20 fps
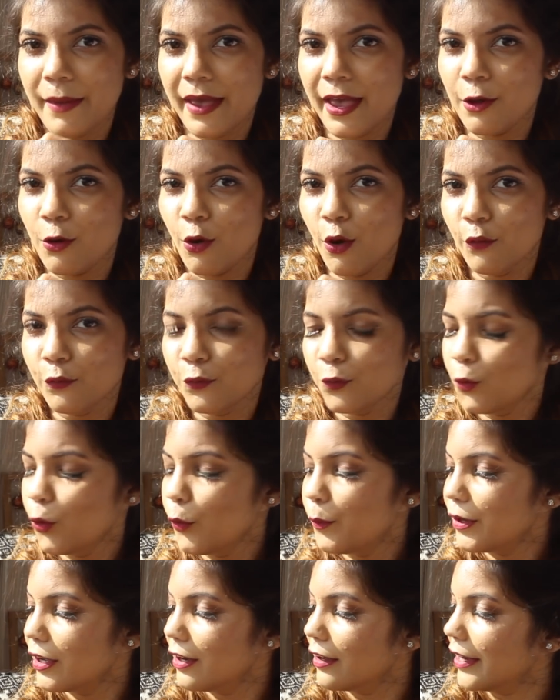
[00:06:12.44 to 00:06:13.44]
pair of
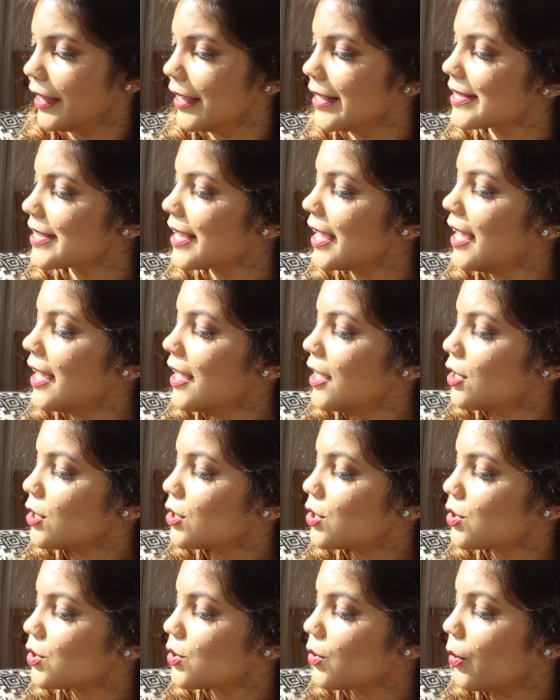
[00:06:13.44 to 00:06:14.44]
hoop earrings.
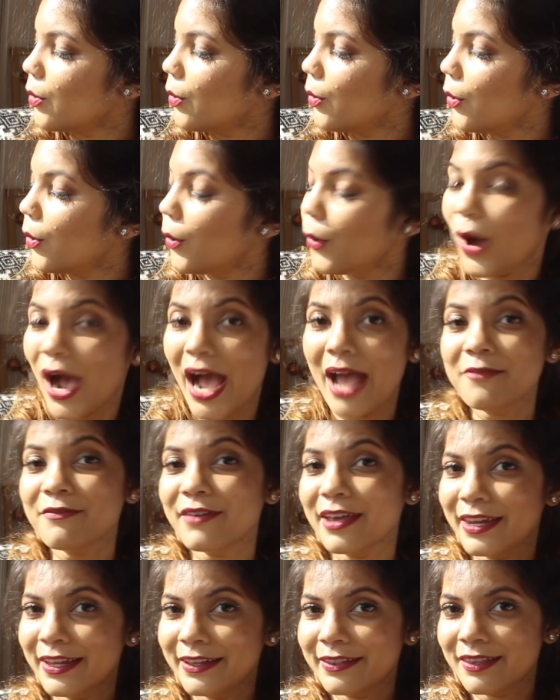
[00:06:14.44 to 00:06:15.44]
So I'm
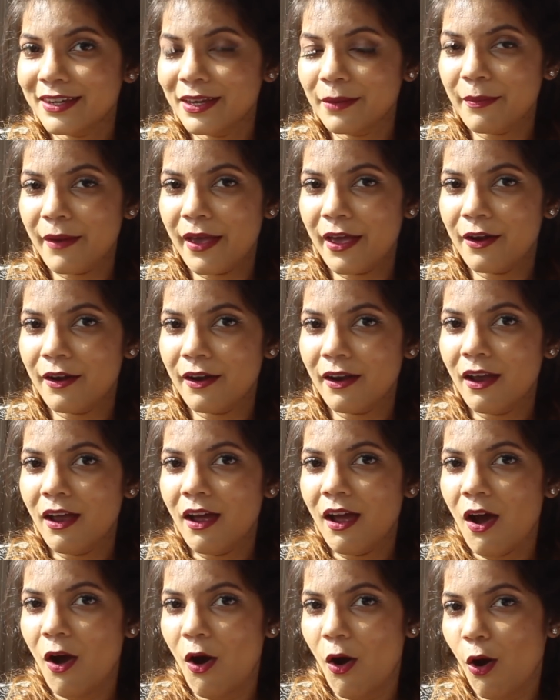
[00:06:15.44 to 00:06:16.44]
wearing 3 pair
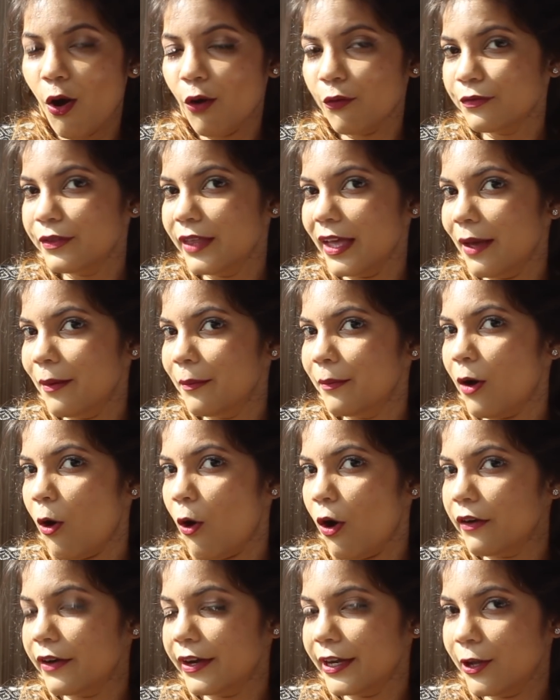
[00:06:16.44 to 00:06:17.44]
of them
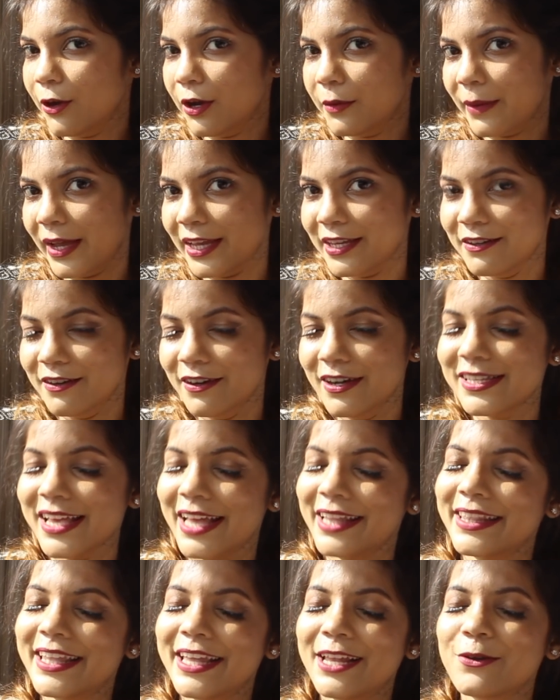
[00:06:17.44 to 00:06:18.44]
already on my ears,
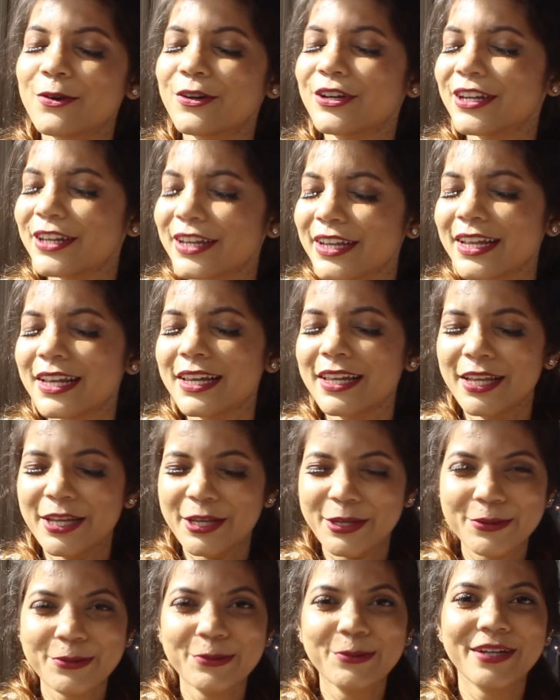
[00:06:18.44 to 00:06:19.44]
and they look really
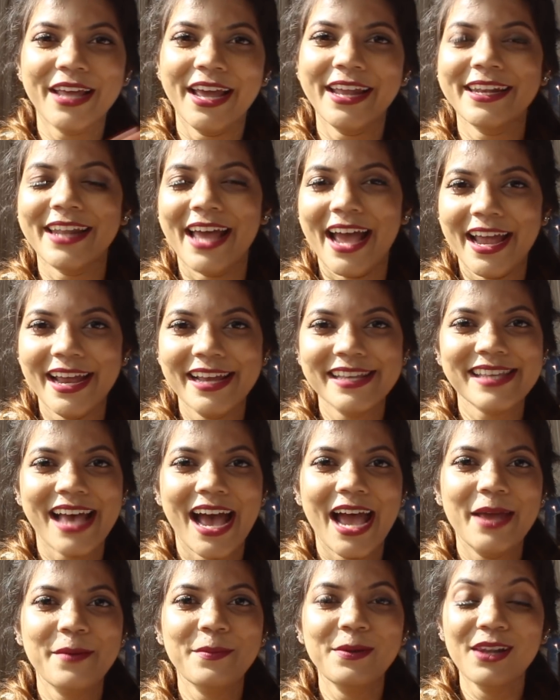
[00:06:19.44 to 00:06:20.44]
cute and nice.
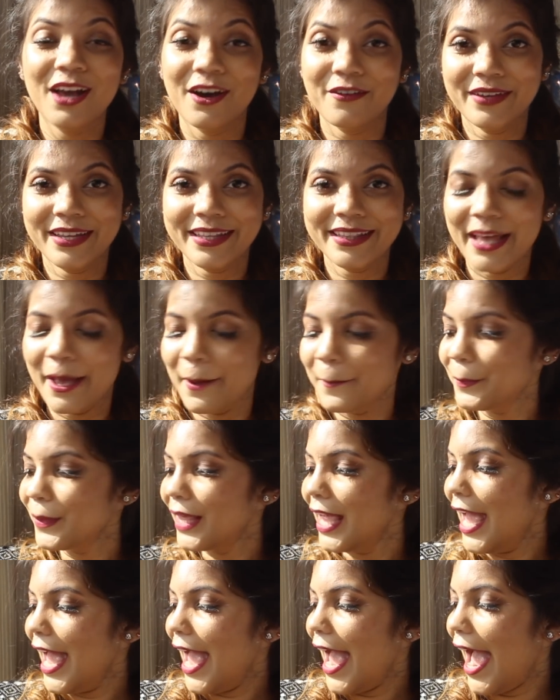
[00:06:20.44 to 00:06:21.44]
I am loving them,
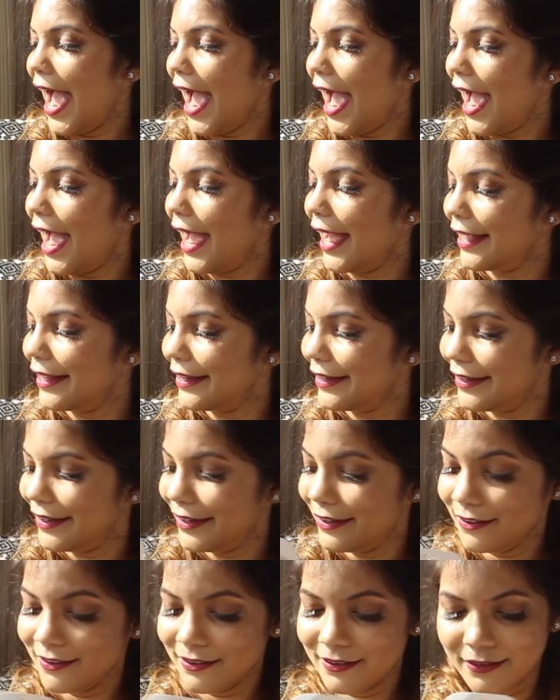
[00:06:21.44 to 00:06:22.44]

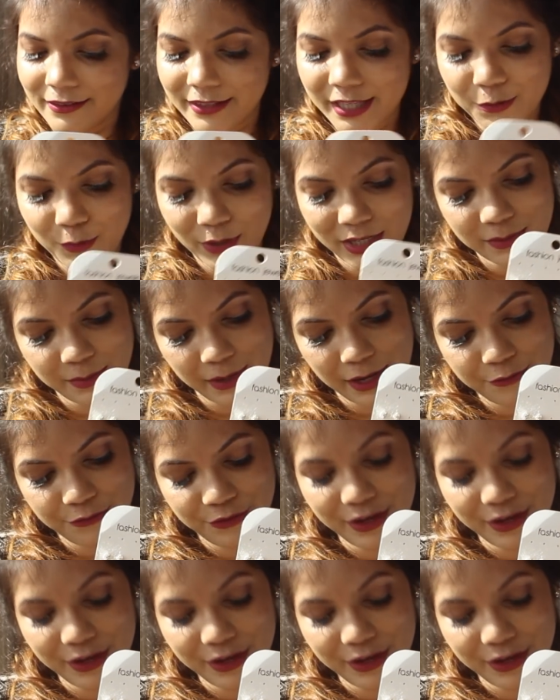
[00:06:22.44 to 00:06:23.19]
and this one's my